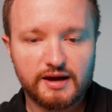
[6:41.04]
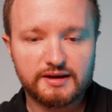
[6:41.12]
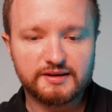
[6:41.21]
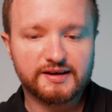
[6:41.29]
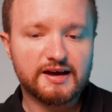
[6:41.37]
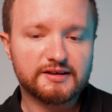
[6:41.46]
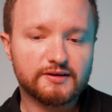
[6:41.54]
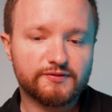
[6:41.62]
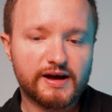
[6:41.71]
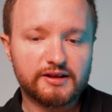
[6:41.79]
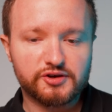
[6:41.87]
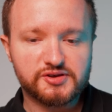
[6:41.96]
And again, a
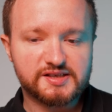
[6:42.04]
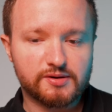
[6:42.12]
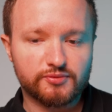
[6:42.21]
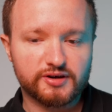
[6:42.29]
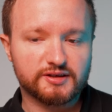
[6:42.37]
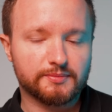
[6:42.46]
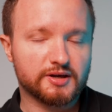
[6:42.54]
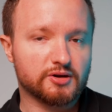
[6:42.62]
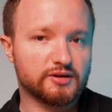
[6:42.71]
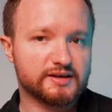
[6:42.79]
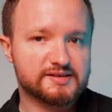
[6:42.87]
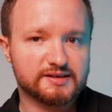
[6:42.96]
value somewhere in the
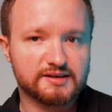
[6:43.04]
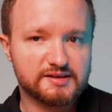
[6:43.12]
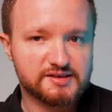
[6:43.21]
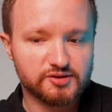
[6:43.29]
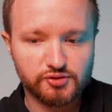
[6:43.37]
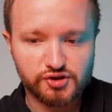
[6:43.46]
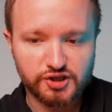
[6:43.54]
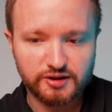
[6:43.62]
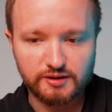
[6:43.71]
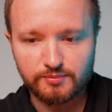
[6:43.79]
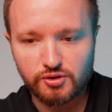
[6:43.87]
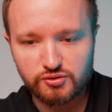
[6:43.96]
middle is a good solution
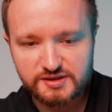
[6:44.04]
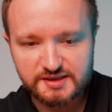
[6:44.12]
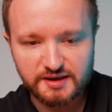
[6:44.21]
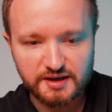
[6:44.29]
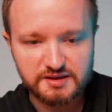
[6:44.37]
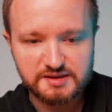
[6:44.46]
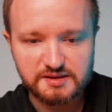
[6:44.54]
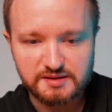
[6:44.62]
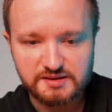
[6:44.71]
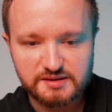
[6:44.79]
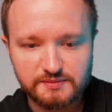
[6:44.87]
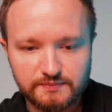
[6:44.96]
in most
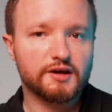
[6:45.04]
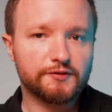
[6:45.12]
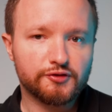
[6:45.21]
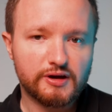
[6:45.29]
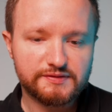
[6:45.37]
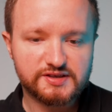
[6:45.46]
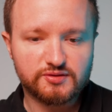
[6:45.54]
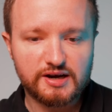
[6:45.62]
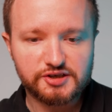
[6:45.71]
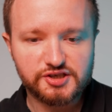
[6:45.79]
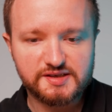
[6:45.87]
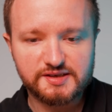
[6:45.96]
cases. If you have
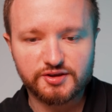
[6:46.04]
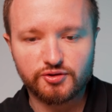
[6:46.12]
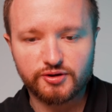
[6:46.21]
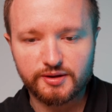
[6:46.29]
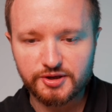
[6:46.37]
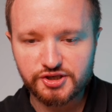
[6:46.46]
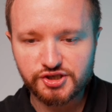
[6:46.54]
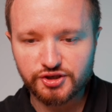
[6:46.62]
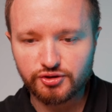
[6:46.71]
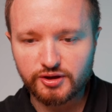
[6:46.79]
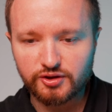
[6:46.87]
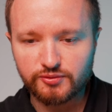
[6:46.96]
scratches in your image,
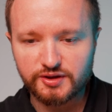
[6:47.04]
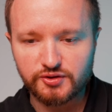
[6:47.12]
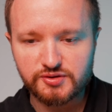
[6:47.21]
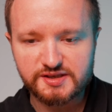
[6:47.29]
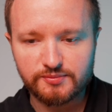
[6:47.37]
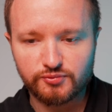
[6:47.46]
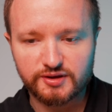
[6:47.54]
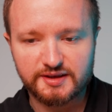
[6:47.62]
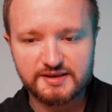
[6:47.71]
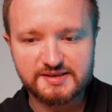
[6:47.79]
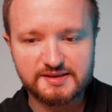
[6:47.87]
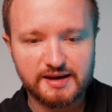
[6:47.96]
you can reduce them with
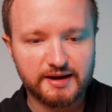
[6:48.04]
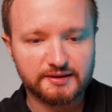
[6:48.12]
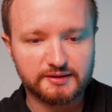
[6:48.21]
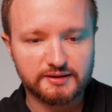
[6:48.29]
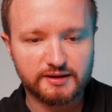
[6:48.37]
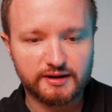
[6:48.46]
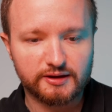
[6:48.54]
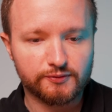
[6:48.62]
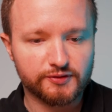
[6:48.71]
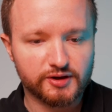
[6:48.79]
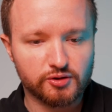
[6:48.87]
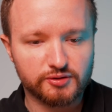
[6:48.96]
this slider, and if
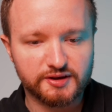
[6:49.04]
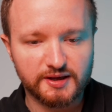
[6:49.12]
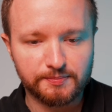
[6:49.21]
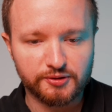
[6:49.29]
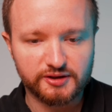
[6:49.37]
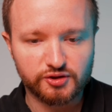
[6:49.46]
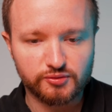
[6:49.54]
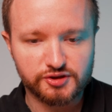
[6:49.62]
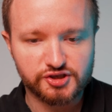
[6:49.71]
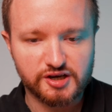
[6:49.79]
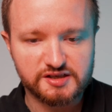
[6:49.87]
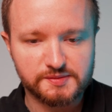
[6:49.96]
we go deeper into
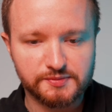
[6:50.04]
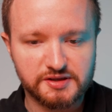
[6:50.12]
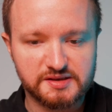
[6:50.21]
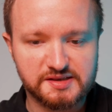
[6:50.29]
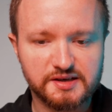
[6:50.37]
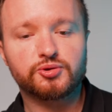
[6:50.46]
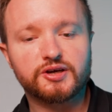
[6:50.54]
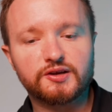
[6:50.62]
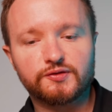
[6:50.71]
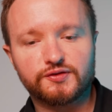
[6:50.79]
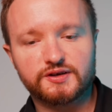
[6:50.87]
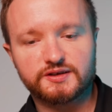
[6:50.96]
adjustments, you can
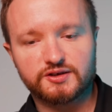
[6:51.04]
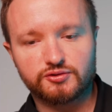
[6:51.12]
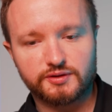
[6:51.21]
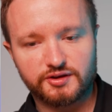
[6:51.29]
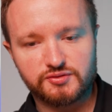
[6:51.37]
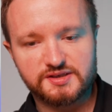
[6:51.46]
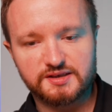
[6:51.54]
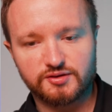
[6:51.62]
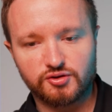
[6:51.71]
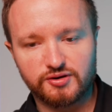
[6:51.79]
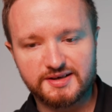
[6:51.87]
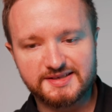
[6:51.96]
further reduce the
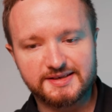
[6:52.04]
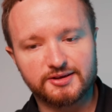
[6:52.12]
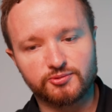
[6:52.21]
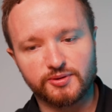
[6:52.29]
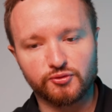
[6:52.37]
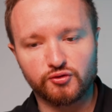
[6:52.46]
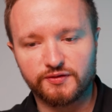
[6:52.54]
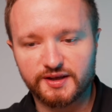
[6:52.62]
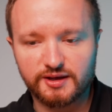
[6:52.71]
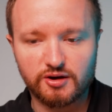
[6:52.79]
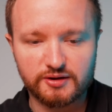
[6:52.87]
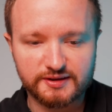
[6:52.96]
noise and remove
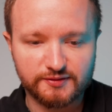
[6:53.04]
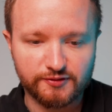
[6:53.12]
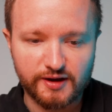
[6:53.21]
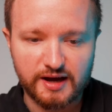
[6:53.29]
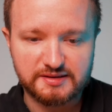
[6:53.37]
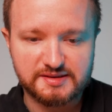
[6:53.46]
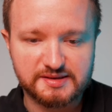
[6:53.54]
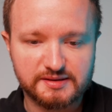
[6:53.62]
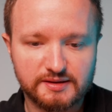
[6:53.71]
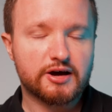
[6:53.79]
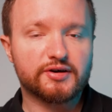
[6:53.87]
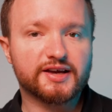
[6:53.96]
any artifacts.
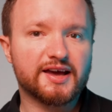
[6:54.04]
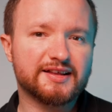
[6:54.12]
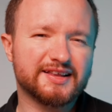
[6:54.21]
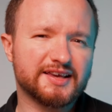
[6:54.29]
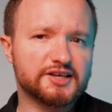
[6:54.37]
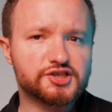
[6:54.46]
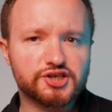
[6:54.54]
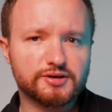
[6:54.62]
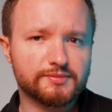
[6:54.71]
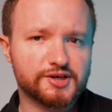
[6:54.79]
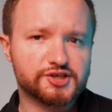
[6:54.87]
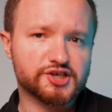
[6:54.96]
Now again, each
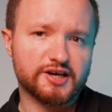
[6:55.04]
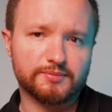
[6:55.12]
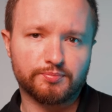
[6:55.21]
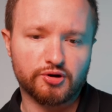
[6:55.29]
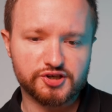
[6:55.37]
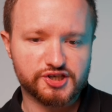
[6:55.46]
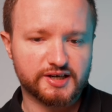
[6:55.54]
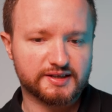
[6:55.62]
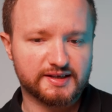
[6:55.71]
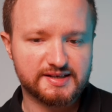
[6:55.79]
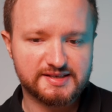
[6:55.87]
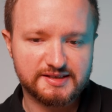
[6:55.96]
image and
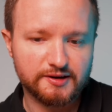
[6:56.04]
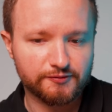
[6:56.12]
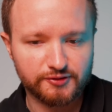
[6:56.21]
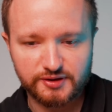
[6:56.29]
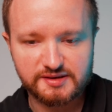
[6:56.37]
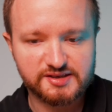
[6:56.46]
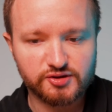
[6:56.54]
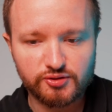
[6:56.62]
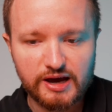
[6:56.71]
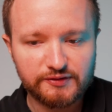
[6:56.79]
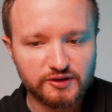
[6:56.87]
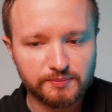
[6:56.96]
project is different, so you
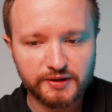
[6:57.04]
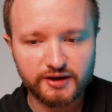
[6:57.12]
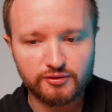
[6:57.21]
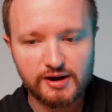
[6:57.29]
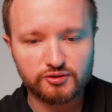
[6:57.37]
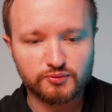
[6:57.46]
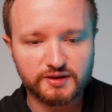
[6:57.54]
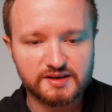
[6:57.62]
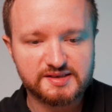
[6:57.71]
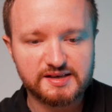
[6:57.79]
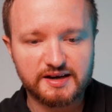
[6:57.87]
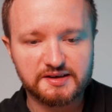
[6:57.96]
have to play around with the
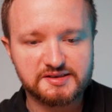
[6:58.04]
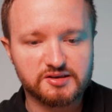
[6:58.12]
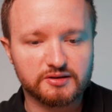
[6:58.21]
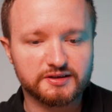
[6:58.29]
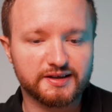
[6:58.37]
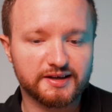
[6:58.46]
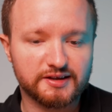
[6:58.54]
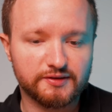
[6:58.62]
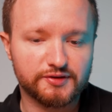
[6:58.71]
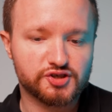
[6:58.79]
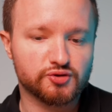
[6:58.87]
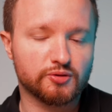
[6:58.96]
settings on an
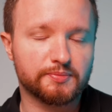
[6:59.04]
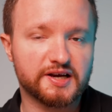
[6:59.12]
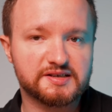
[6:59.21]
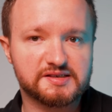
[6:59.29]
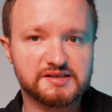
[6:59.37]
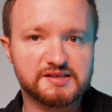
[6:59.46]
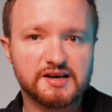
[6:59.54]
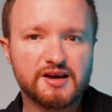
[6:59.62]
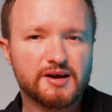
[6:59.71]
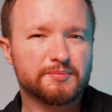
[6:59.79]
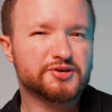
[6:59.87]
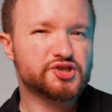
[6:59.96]
individual basis,
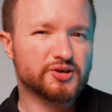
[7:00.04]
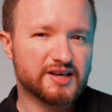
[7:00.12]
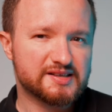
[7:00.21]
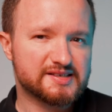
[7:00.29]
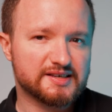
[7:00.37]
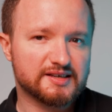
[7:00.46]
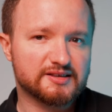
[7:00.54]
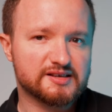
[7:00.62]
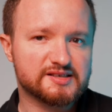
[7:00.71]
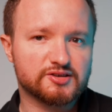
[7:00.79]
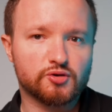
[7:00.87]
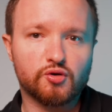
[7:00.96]
but you can see it
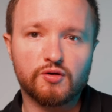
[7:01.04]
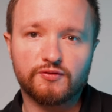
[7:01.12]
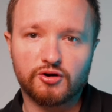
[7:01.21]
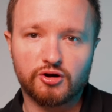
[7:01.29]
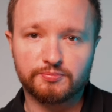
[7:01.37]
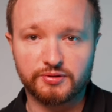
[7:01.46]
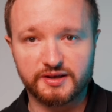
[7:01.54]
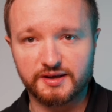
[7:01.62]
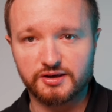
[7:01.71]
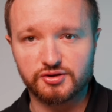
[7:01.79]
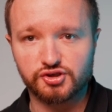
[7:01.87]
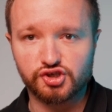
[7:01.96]
does an overall pretty
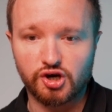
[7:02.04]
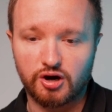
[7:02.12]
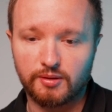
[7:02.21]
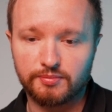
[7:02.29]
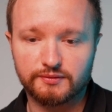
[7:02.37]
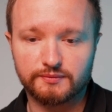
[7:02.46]
good job.